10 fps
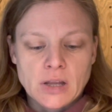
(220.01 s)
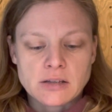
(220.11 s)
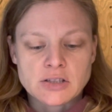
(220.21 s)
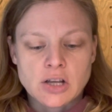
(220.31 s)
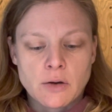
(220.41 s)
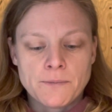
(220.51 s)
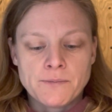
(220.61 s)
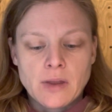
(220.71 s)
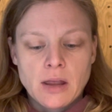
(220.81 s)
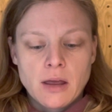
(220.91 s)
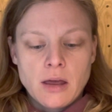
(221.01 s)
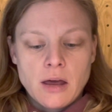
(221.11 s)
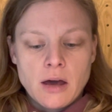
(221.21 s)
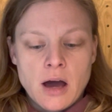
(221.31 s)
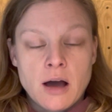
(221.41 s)
So,
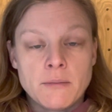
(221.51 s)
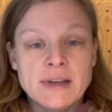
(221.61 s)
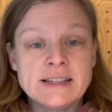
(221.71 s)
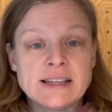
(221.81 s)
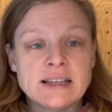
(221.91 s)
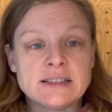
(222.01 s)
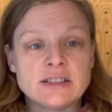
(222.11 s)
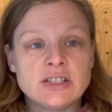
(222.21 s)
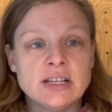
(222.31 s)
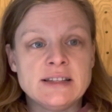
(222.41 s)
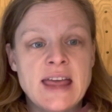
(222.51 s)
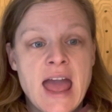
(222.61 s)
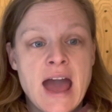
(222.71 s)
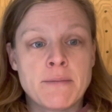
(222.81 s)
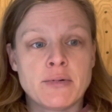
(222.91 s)
it says to
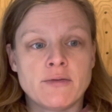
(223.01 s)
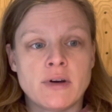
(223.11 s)
tap